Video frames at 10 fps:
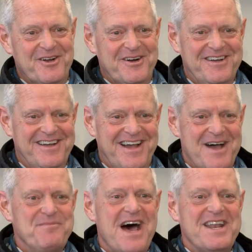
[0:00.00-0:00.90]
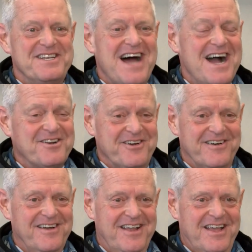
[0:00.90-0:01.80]
know, I'm not a
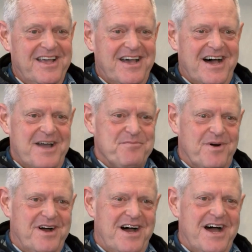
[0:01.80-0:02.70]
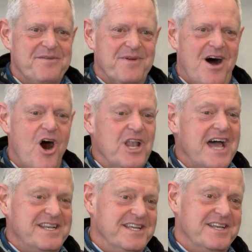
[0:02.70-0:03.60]
doctor. I'm, I'm all
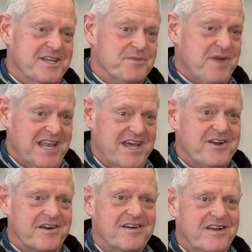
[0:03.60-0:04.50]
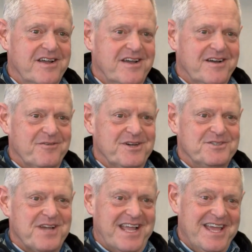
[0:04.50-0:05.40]
I did in my letter
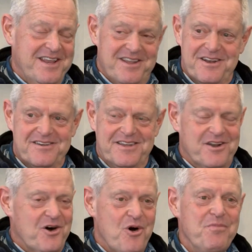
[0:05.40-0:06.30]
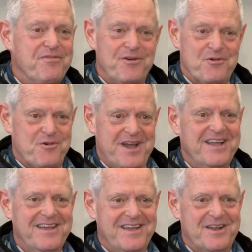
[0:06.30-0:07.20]
was again in a in a hopeful
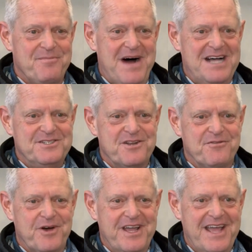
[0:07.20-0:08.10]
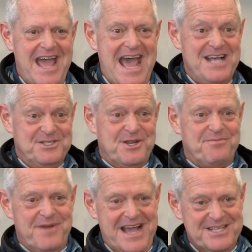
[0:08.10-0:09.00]
way, in a positive way, as a
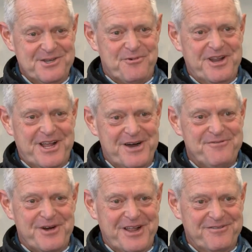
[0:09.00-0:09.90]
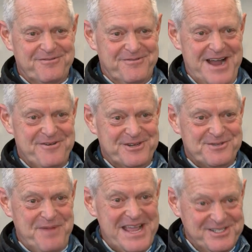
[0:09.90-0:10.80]
as a recovering
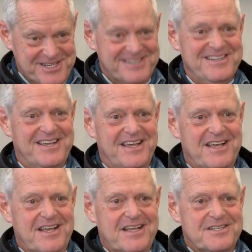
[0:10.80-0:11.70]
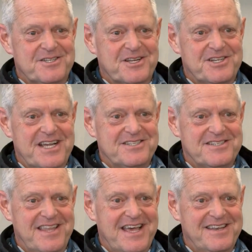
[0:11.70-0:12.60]
virus patient,
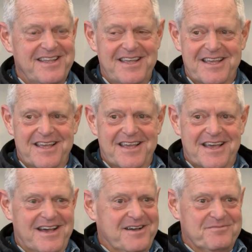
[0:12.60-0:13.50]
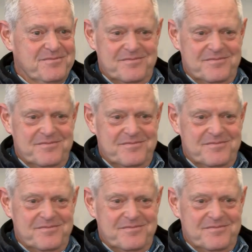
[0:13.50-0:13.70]
suggest that uh,